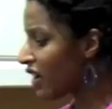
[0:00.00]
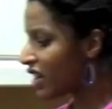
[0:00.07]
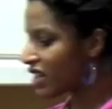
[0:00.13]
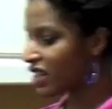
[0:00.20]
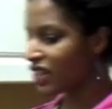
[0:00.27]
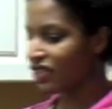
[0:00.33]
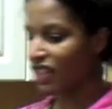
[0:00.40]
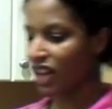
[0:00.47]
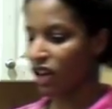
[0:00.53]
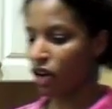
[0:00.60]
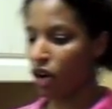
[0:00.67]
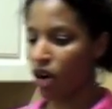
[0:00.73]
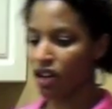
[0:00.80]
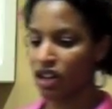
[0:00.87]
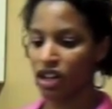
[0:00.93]
There's a thing
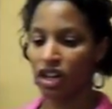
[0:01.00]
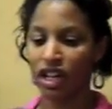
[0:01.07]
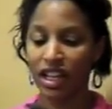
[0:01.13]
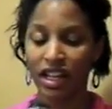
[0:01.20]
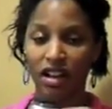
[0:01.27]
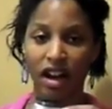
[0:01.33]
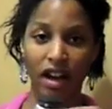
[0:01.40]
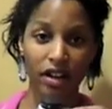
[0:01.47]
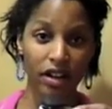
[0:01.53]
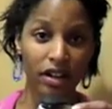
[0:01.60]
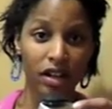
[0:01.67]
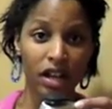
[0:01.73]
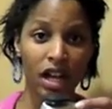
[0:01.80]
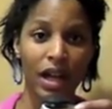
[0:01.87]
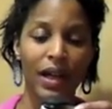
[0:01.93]
called cookie cutter.
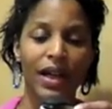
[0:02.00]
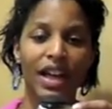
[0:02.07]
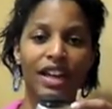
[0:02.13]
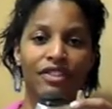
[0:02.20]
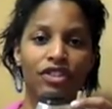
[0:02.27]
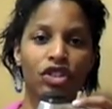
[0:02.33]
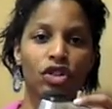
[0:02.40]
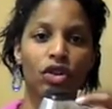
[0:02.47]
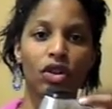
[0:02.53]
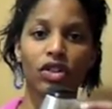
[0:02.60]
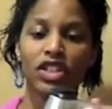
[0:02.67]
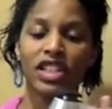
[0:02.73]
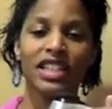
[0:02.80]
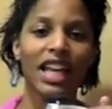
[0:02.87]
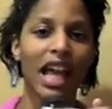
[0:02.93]

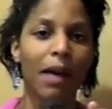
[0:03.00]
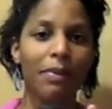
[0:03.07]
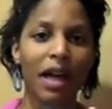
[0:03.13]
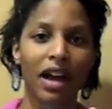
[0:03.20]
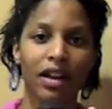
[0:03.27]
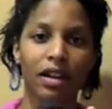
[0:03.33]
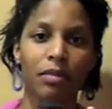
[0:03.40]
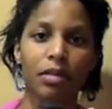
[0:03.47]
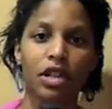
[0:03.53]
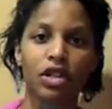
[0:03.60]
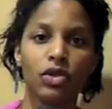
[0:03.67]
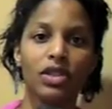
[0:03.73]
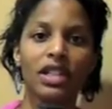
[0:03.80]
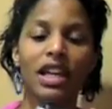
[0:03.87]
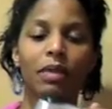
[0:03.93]
Today I'm not going to be
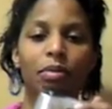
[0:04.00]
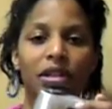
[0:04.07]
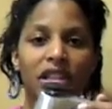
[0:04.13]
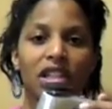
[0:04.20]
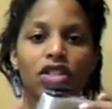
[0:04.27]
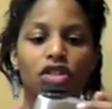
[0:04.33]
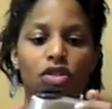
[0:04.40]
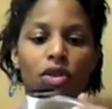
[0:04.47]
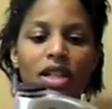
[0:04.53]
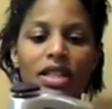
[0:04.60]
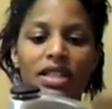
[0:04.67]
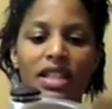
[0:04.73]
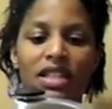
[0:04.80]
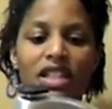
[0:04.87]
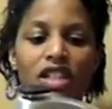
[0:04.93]
using it, but these do
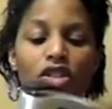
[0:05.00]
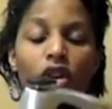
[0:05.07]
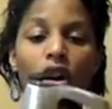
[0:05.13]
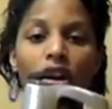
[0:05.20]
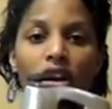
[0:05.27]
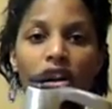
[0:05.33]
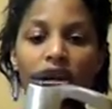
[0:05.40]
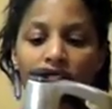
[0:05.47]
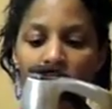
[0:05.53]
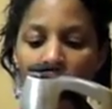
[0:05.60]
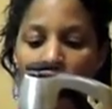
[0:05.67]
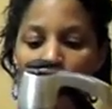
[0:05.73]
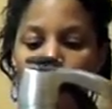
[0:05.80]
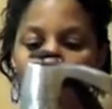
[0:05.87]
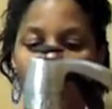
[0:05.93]
exist. It's called a cookie
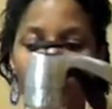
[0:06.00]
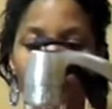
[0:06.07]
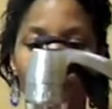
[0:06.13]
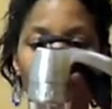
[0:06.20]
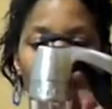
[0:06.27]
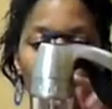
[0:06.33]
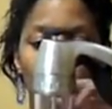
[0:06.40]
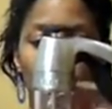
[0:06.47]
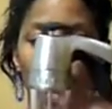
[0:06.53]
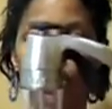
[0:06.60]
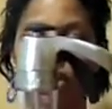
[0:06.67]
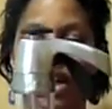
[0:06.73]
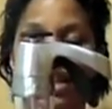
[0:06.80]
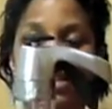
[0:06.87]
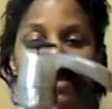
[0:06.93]
cutter, where you can put your
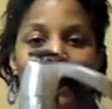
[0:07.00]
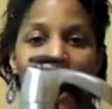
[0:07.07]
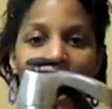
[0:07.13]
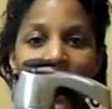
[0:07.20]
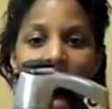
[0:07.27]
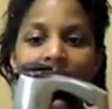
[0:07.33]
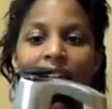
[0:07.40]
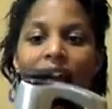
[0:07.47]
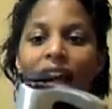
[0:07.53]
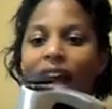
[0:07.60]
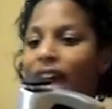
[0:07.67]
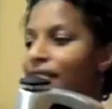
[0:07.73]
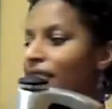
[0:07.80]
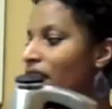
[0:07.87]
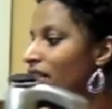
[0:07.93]
dough inside
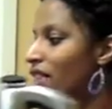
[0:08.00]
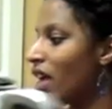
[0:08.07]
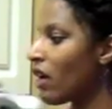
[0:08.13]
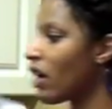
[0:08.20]
and then they